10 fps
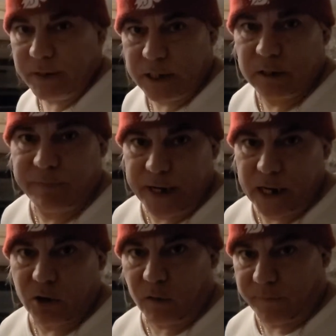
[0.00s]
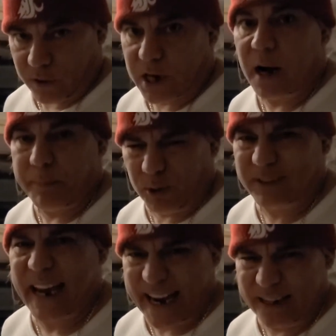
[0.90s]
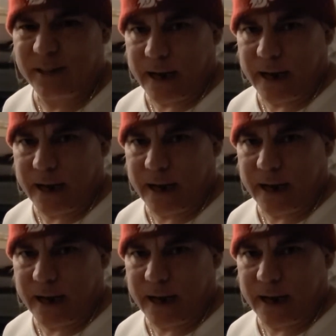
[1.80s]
this vehicle for a couple days